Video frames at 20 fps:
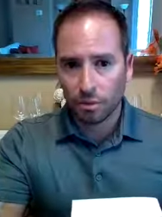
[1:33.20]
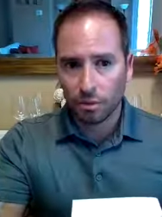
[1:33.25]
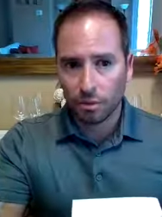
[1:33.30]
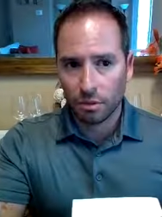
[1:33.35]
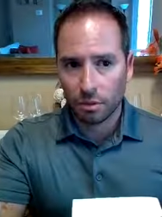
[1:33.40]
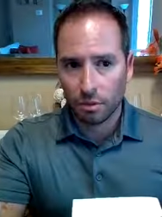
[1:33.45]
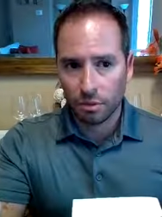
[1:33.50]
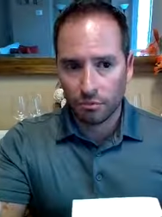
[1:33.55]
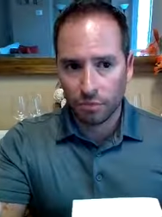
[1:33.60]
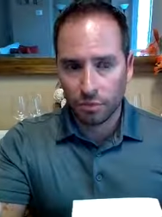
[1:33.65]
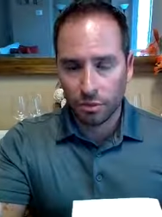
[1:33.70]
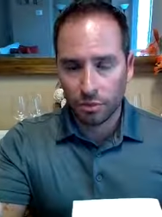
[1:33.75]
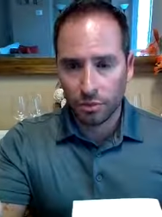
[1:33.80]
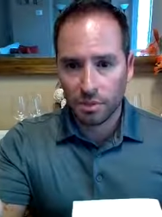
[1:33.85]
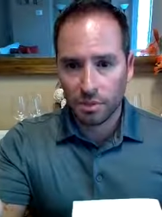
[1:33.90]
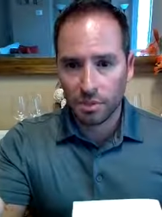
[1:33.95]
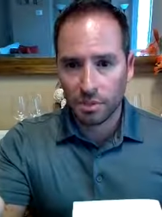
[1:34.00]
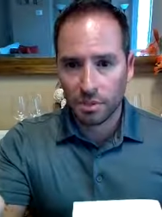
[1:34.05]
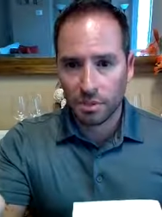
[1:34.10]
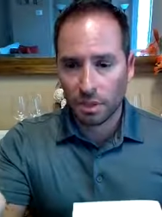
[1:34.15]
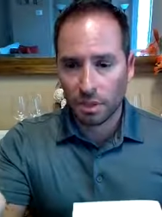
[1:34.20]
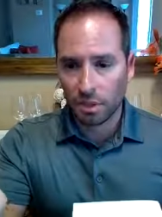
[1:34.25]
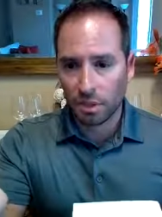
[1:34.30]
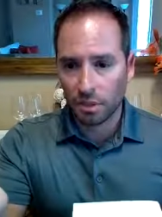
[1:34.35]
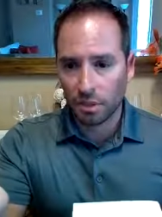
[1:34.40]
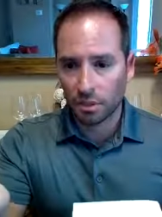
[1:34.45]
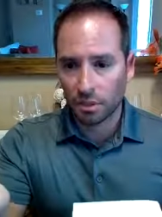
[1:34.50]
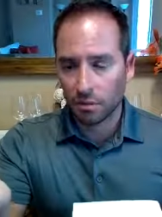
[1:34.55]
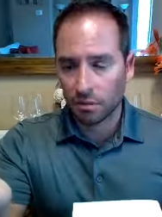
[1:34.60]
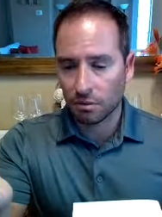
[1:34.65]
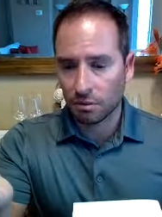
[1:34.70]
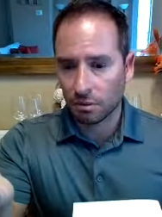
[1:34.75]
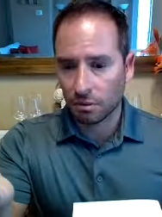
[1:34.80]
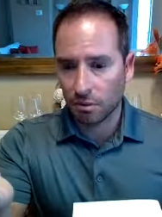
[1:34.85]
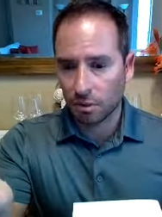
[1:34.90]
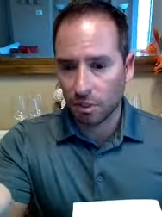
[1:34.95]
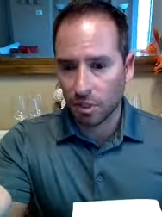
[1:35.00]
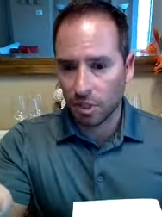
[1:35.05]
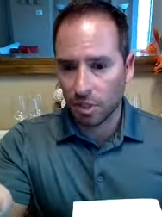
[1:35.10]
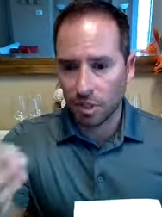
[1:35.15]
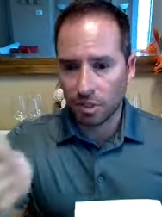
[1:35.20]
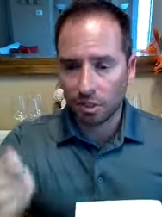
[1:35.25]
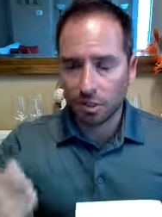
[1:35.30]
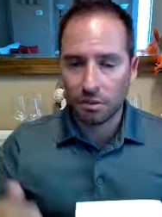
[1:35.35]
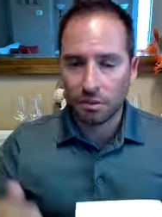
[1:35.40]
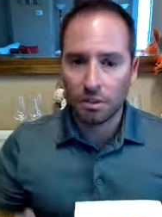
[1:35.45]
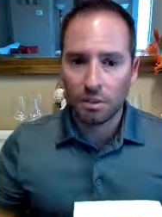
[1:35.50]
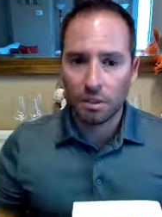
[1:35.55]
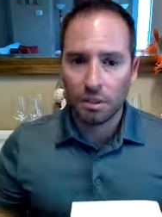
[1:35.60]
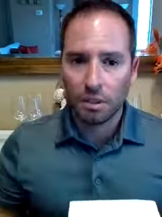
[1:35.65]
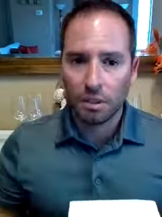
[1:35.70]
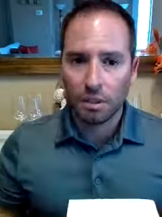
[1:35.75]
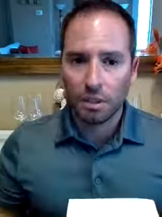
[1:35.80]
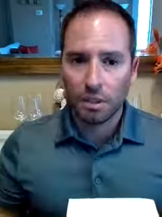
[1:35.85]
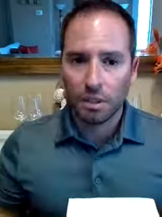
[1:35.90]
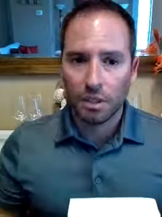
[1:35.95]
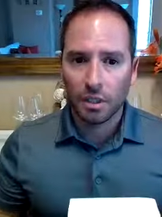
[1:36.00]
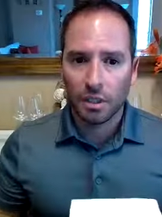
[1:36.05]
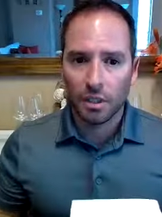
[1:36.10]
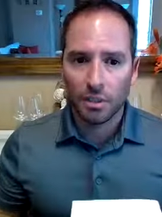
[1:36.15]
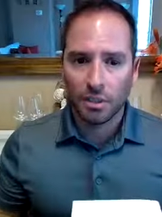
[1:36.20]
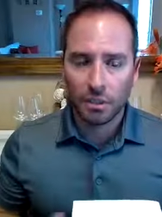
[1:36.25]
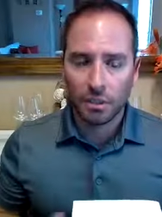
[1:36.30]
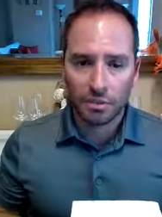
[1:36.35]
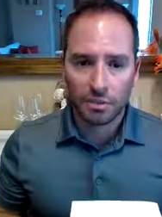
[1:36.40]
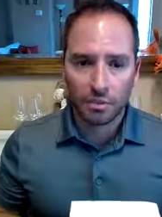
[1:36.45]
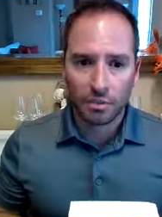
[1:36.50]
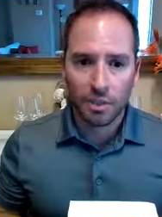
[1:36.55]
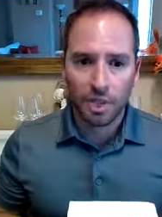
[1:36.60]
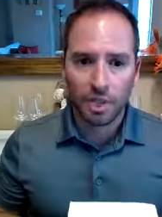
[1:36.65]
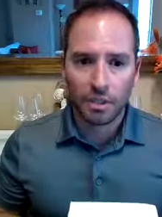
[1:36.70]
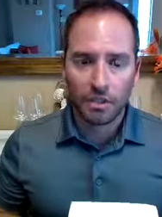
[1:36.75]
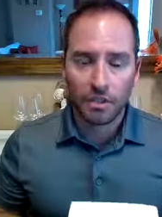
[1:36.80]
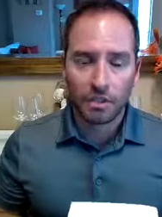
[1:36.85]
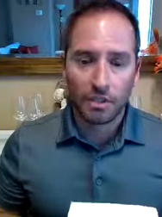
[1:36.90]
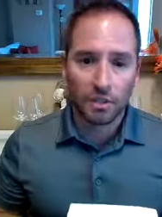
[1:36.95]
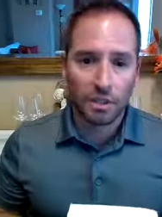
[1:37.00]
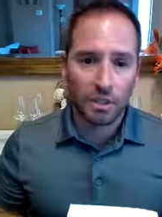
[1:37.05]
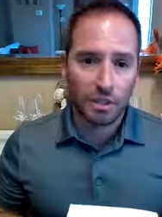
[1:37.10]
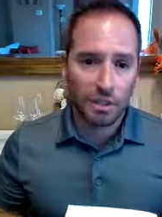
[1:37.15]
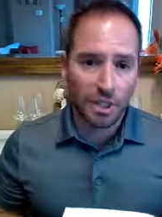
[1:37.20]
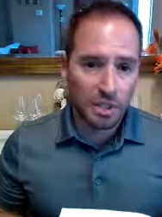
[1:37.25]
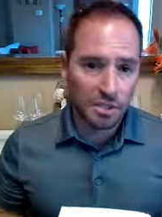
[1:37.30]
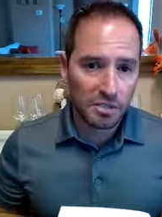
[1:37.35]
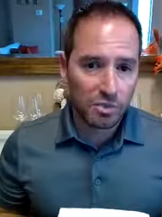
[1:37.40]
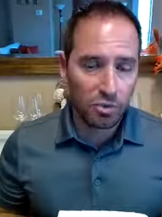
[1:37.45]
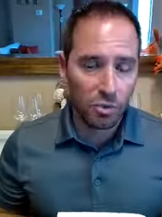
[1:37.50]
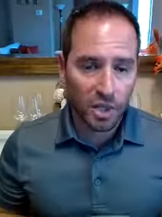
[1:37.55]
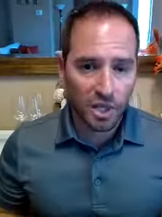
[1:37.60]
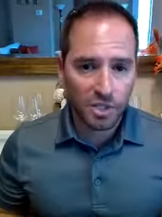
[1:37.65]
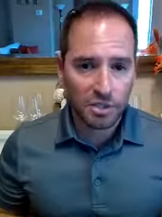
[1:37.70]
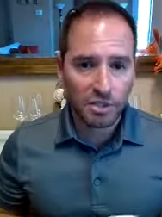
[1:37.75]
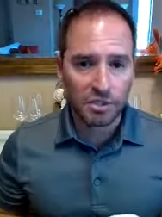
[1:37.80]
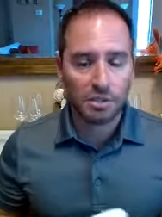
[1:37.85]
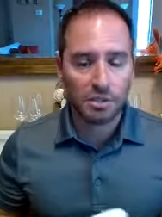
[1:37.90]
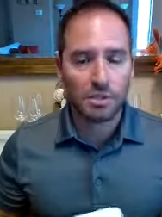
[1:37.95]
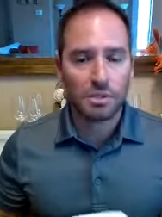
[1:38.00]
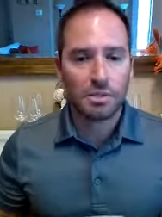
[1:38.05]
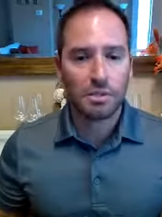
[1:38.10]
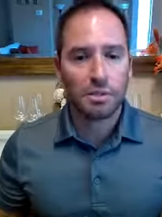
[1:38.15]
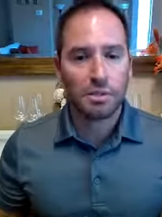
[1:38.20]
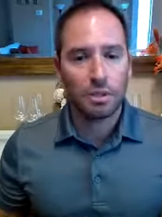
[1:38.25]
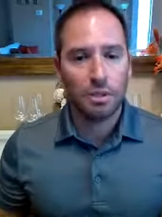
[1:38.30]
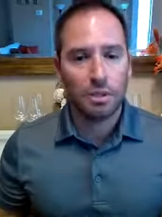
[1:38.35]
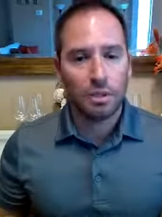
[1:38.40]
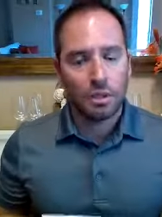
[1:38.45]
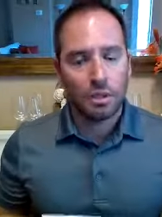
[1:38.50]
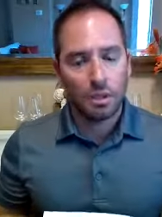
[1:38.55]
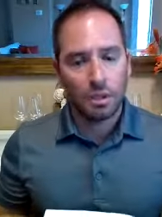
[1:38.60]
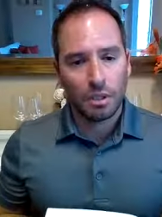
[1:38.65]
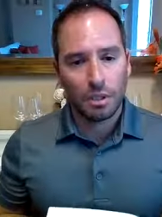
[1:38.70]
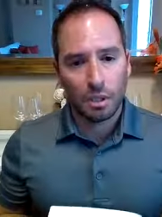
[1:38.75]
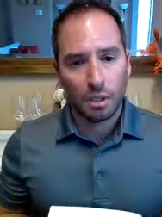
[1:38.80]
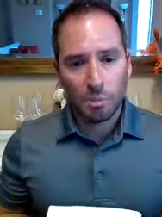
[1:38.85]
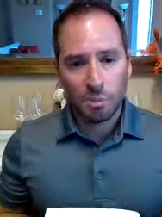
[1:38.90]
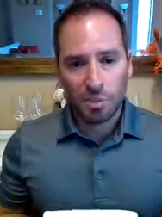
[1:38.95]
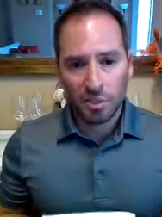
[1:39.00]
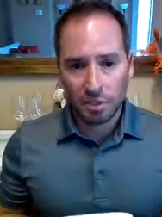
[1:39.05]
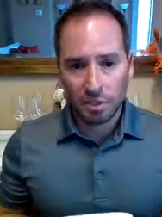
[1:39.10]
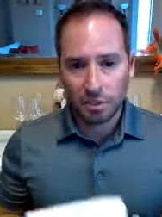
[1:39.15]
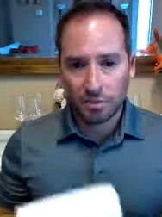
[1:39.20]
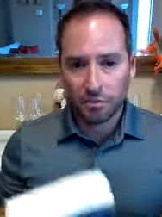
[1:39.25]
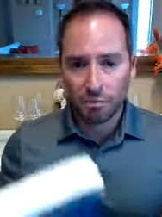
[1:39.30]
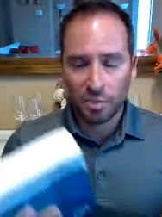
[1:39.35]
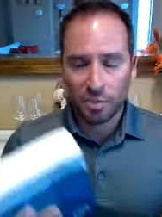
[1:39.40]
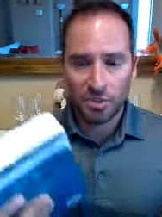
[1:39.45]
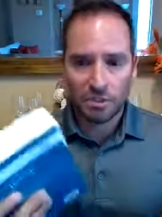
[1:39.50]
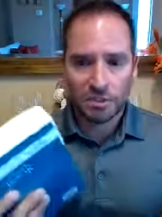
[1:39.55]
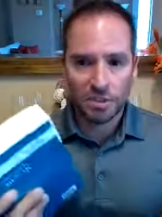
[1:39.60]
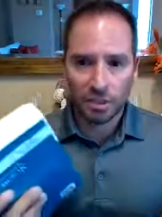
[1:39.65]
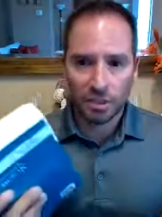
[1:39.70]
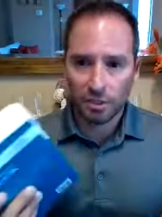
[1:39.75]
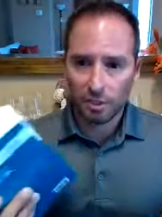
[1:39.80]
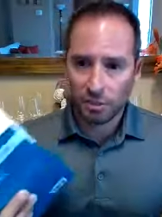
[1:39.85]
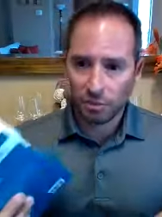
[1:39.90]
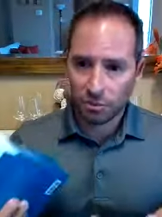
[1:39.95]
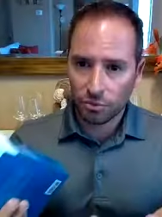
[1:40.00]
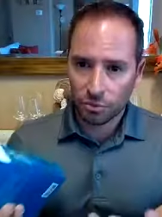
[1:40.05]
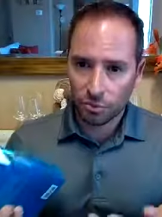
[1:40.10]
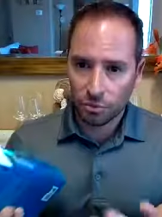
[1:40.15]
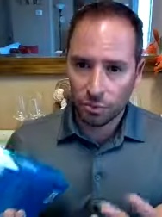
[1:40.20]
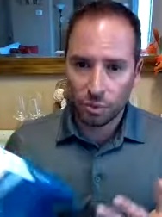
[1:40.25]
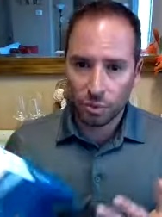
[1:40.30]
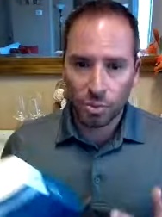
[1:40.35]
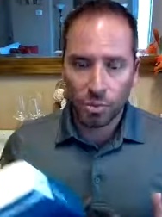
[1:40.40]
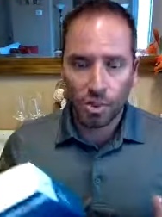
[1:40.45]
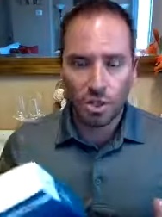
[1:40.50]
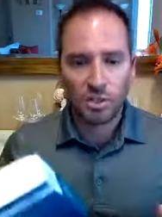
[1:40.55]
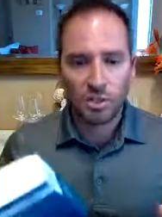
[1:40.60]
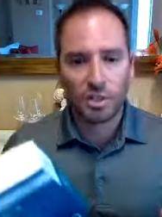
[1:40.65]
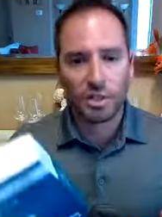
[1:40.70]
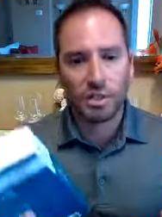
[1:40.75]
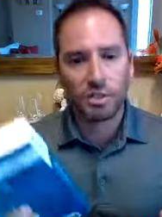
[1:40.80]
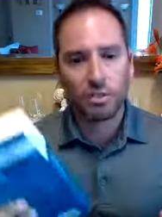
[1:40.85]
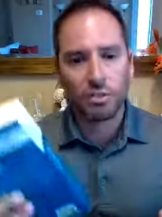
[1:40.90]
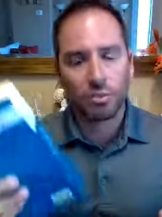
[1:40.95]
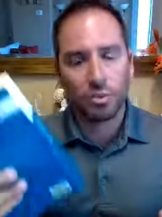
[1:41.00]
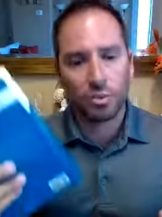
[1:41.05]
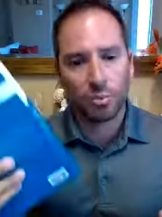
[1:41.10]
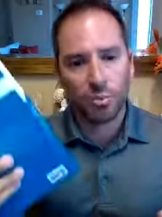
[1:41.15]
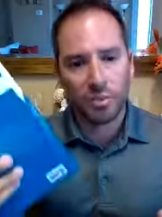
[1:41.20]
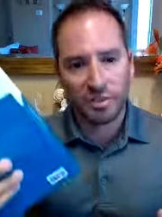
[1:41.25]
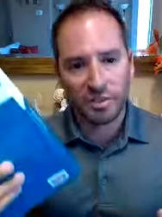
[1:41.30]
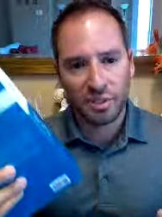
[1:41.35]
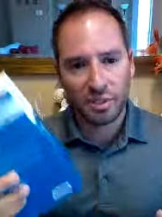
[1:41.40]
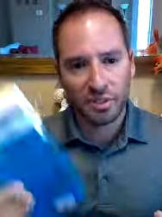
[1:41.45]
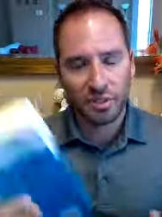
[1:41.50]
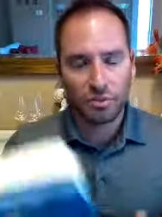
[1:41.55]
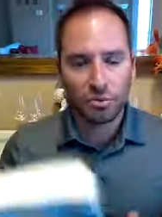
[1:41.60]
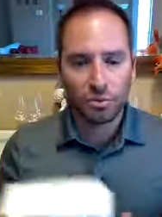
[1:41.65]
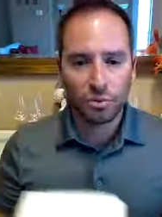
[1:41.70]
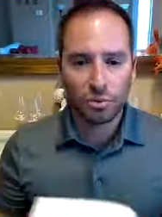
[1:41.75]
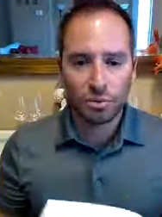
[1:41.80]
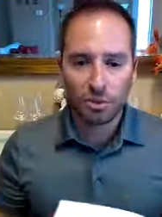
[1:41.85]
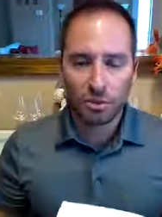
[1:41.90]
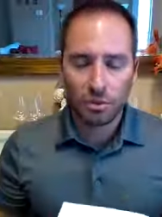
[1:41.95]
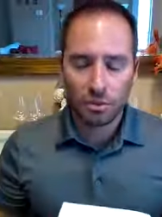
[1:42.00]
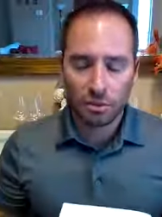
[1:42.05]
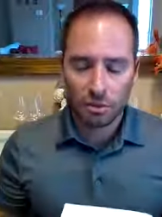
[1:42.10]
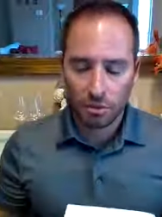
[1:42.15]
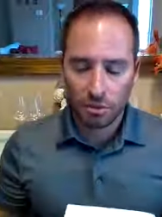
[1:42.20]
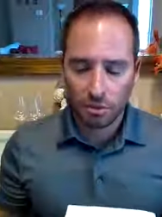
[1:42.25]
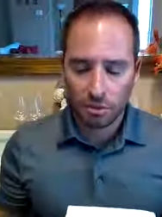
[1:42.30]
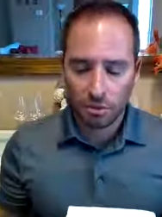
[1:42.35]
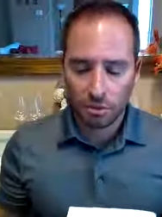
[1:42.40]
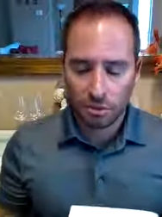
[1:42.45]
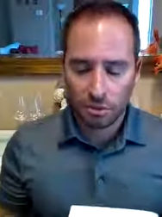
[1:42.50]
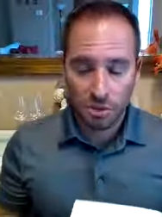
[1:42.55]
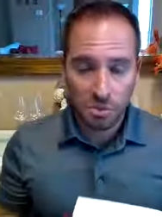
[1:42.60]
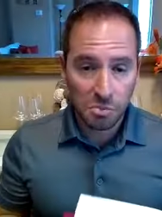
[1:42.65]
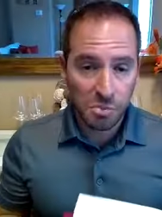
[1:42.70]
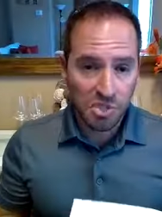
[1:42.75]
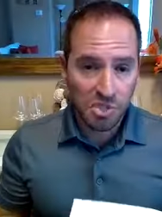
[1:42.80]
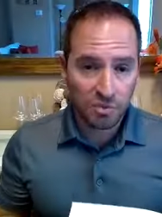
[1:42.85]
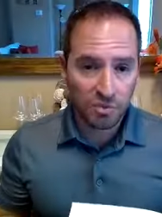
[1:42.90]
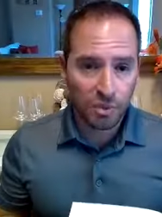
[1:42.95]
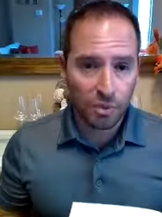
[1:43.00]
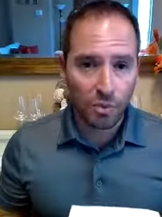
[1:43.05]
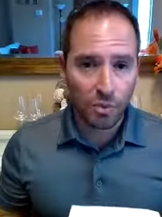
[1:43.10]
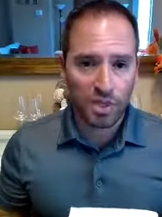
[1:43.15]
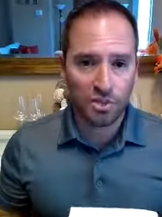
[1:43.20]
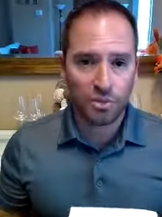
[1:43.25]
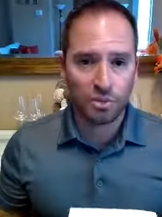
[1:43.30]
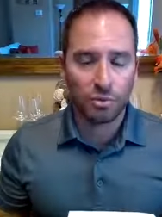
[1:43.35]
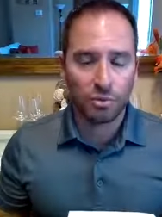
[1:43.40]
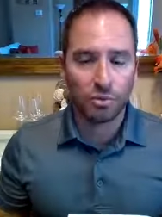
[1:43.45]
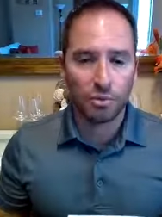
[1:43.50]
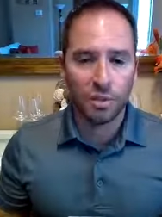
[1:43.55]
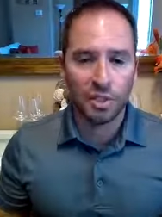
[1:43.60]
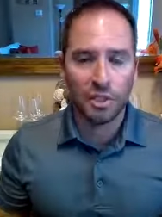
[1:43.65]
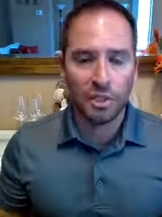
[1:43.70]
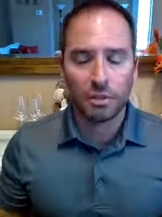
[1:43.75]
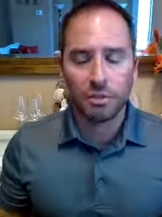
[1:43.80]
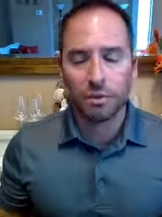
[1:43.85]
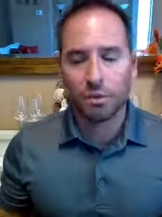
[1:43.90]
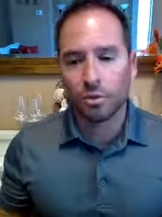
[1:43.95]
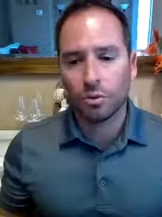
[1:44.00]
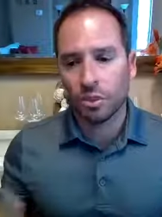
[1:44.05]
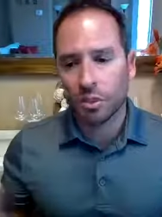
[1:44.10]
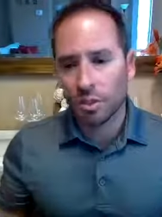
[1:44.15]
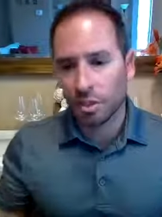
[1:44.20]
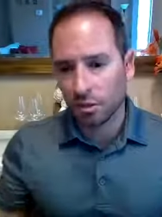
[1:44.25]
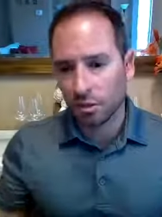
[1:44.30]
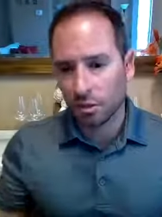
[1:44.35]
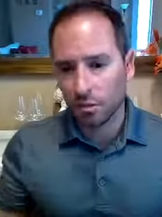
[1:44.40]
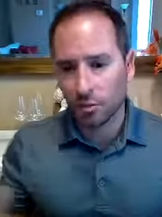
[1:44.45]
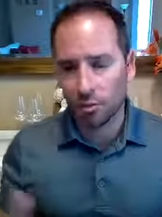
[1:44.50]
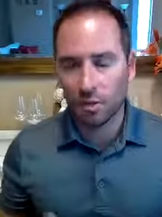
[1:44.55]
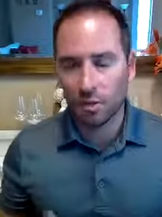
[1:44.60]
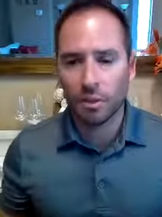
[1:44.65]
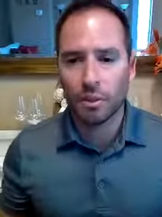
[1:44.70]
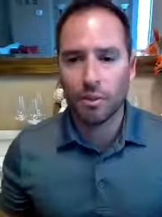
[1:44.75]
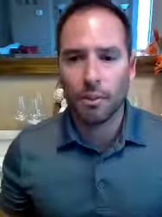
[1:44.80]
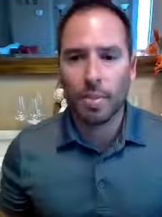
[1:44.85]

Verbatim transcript: our viewers can log in and interact and ask questions, uh, be it pertaining to our project or pertaining to the, the specific question we're reading or another one.